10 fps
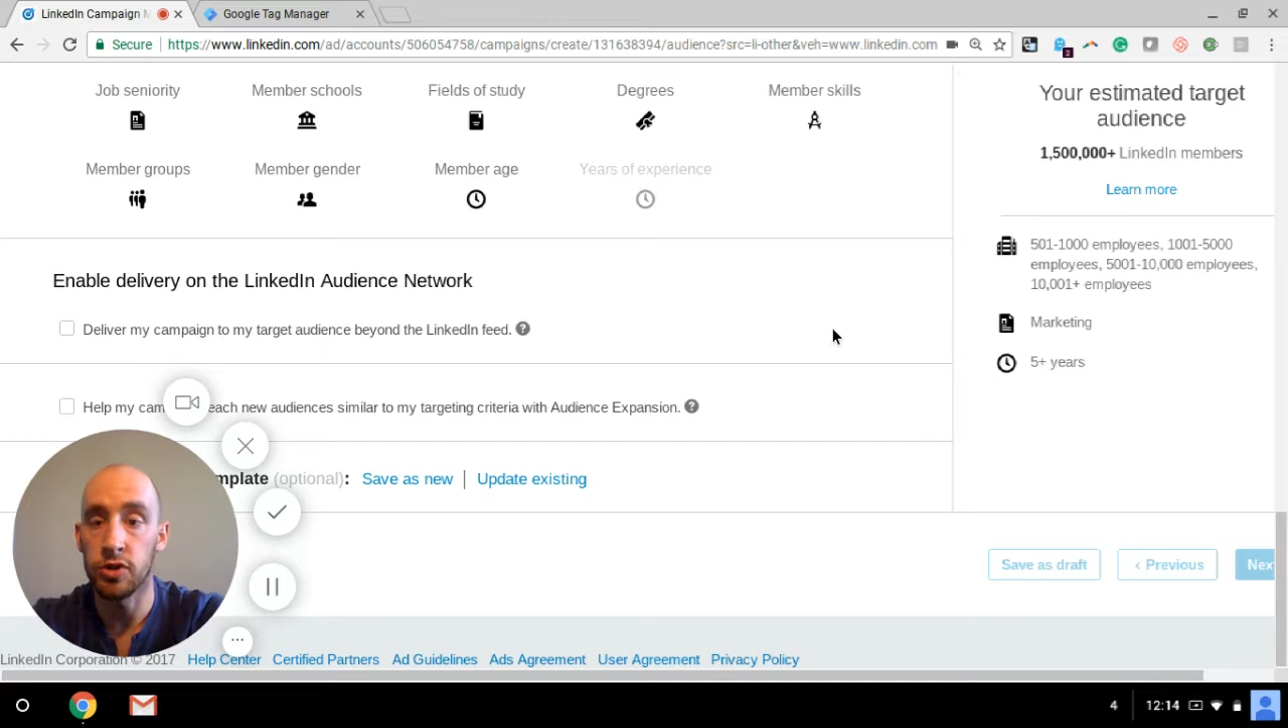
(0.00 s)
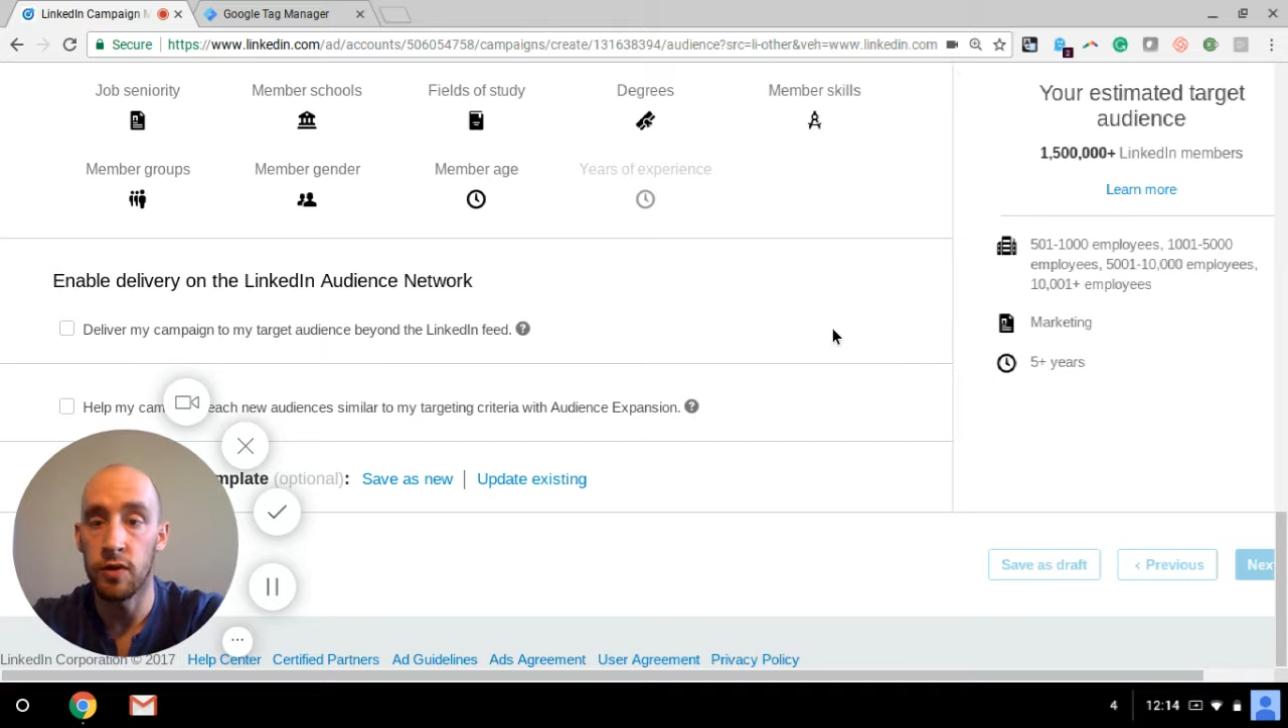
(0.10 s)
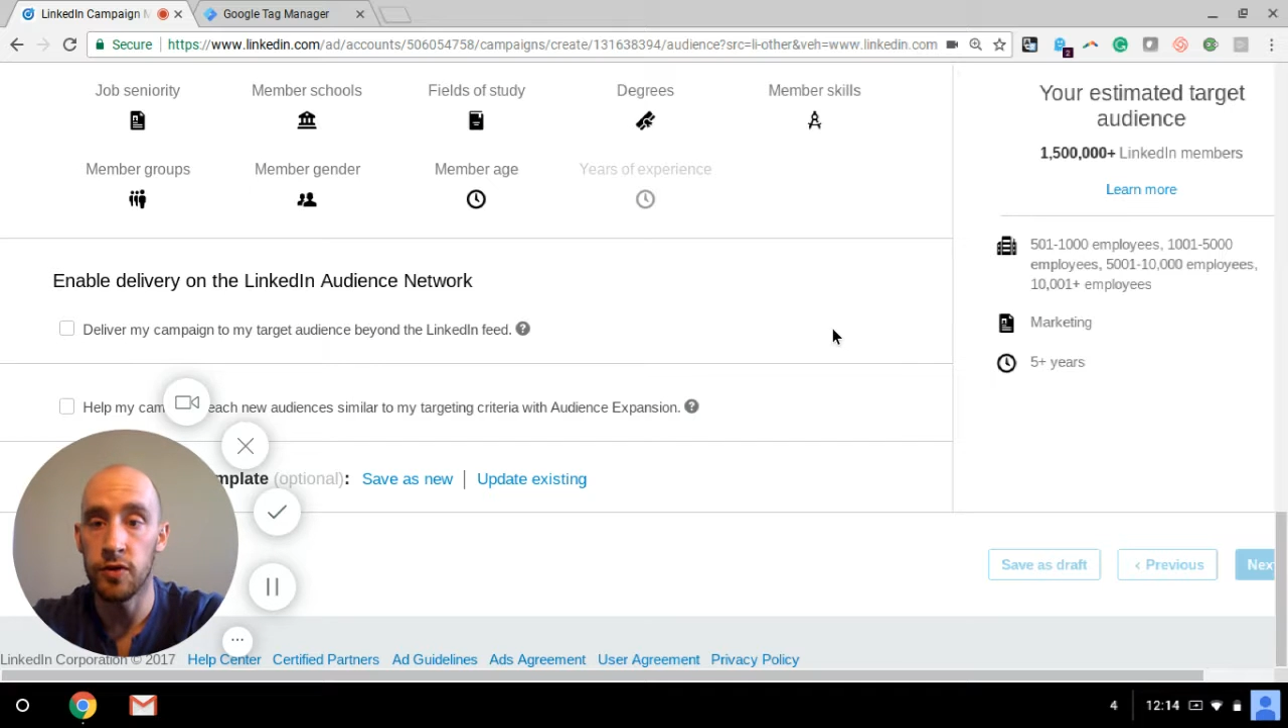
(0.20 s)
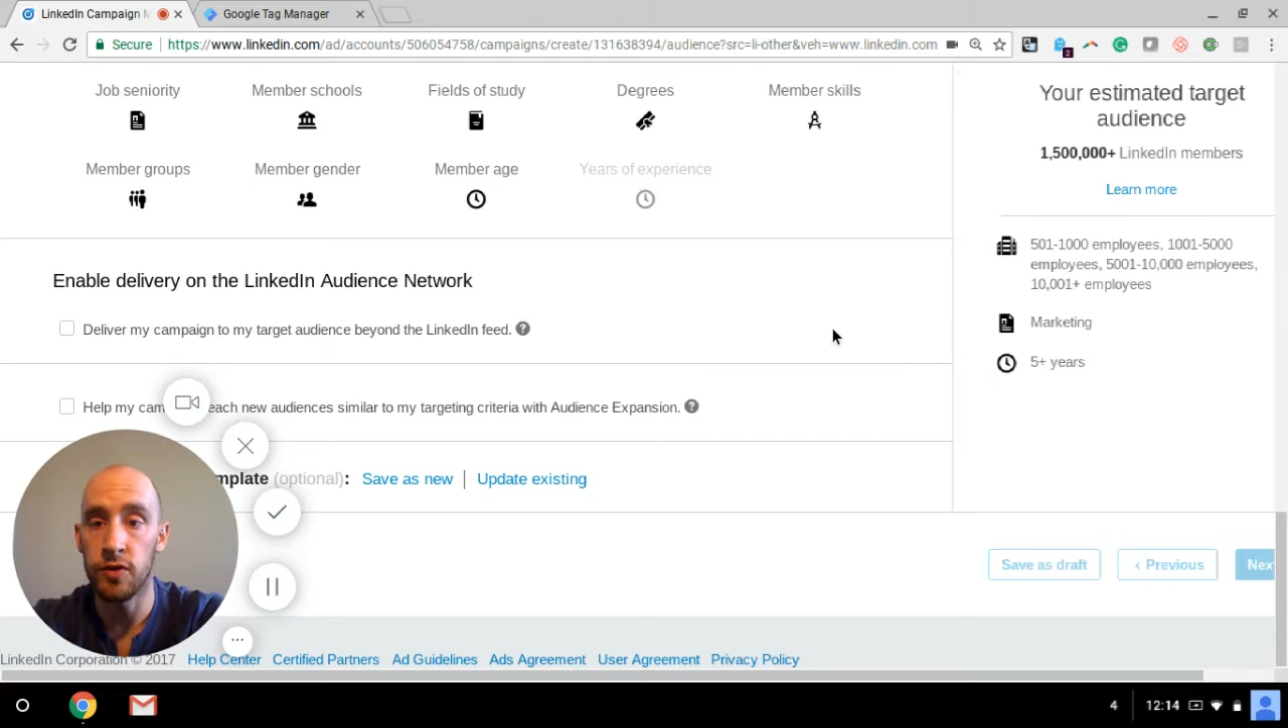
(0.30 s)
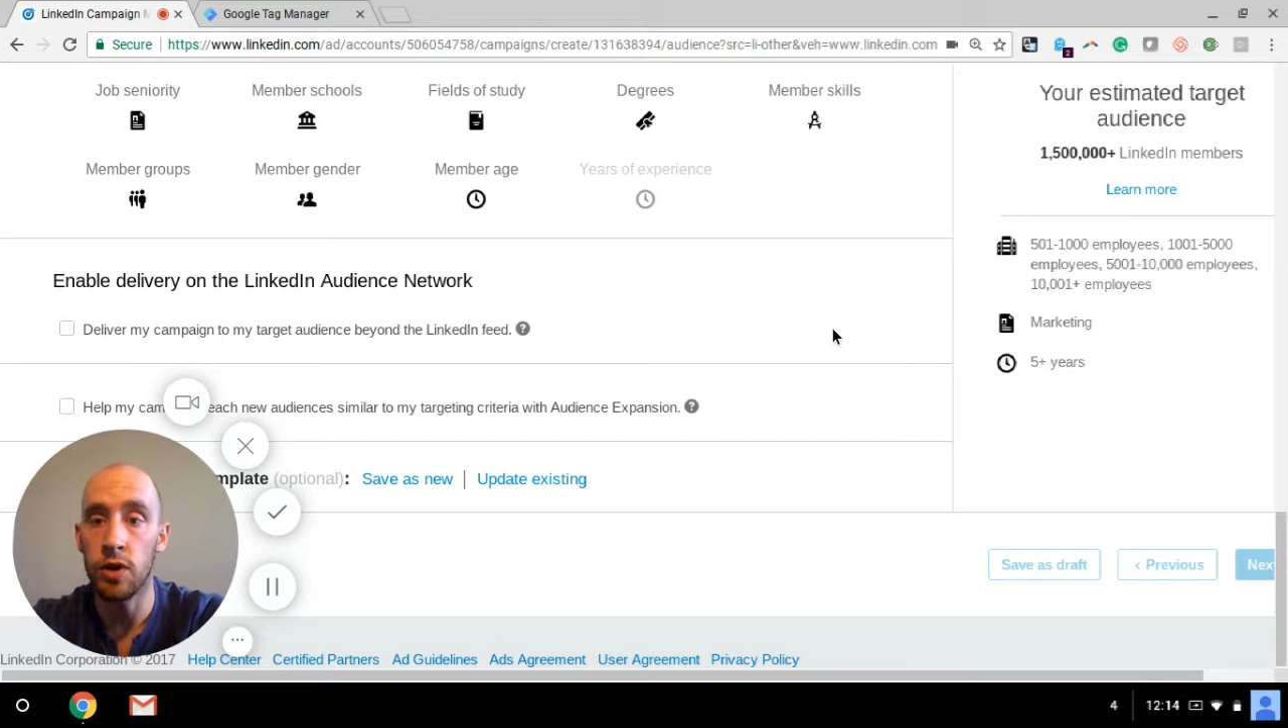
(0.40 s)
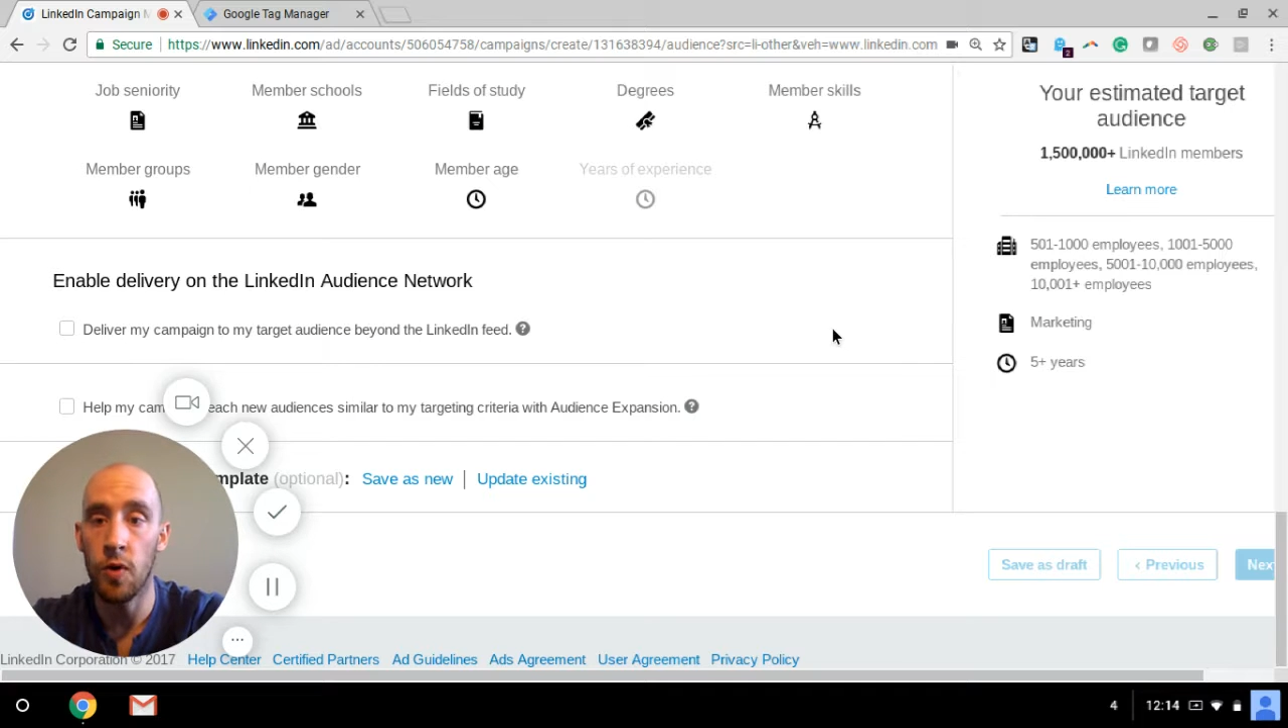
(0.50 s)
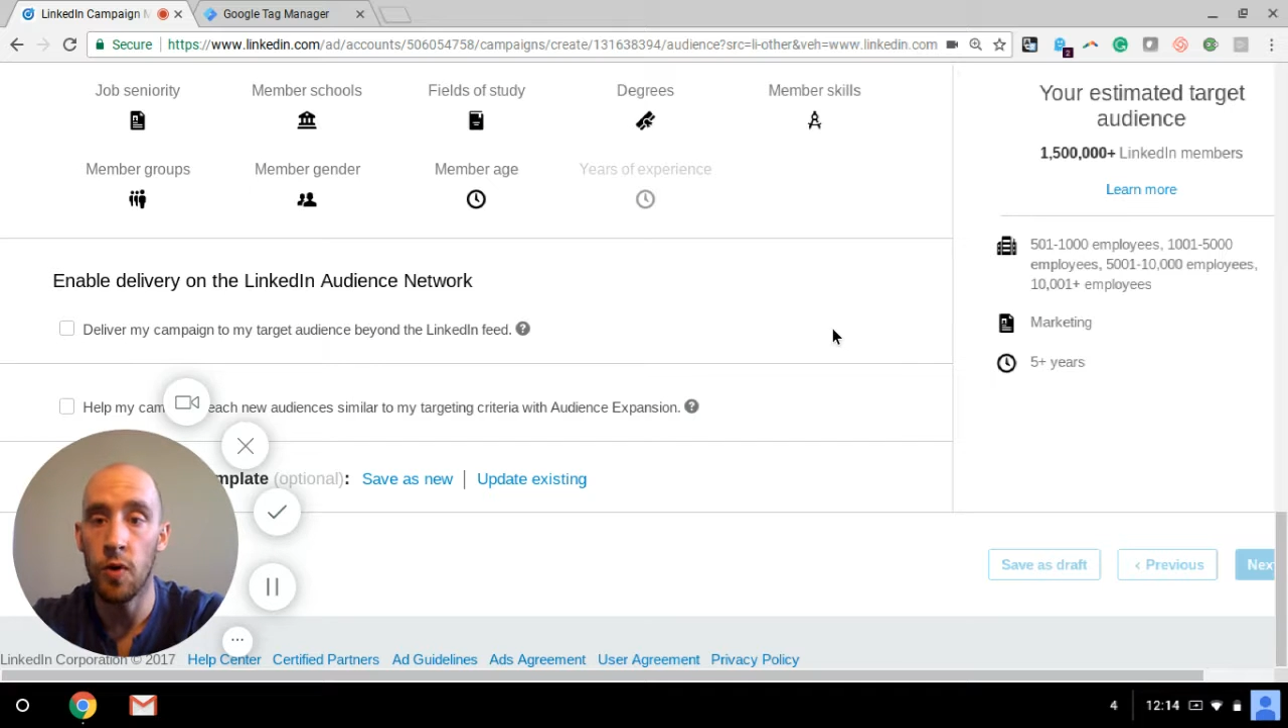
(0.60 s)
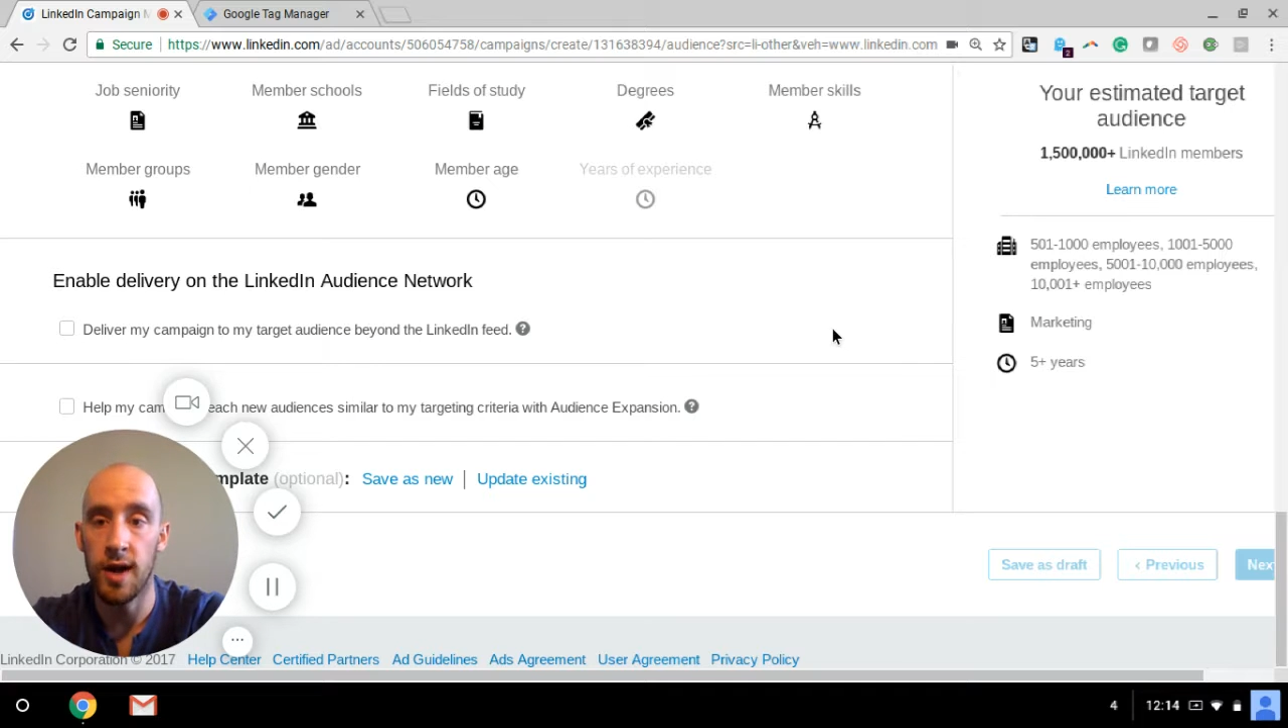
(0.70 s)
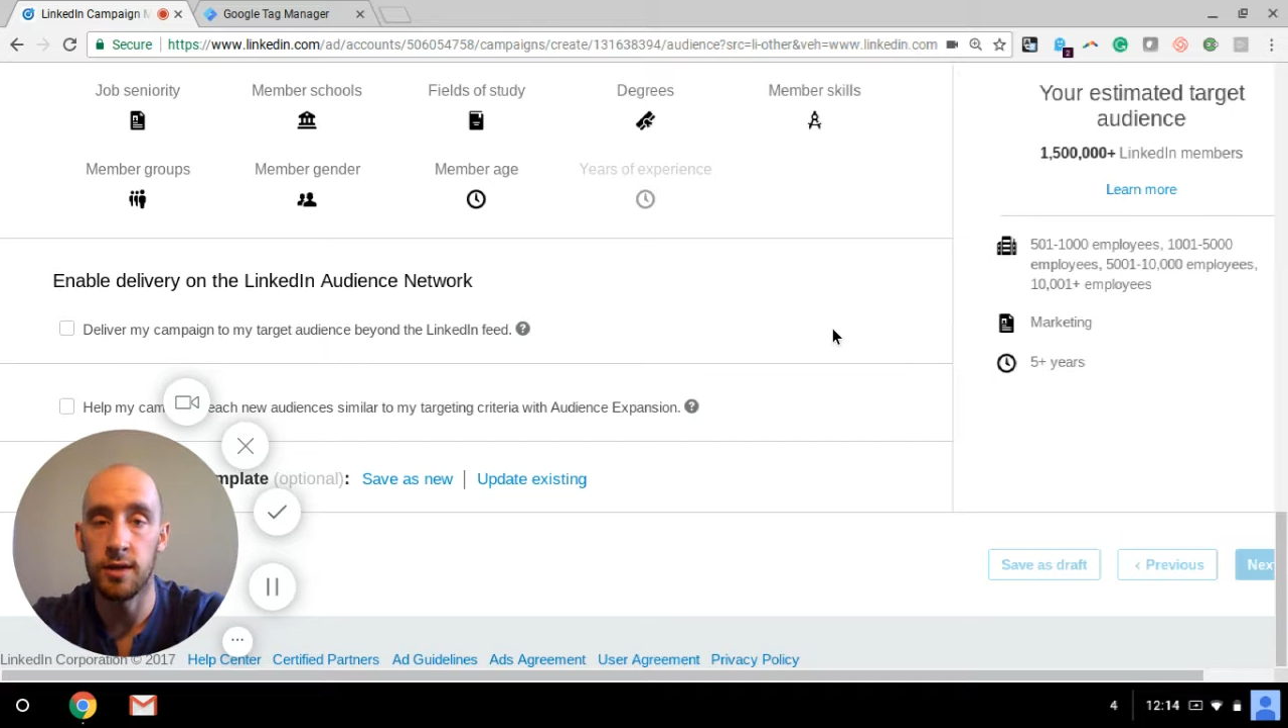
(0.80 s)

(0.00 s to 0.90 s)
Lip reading: So if you go ahead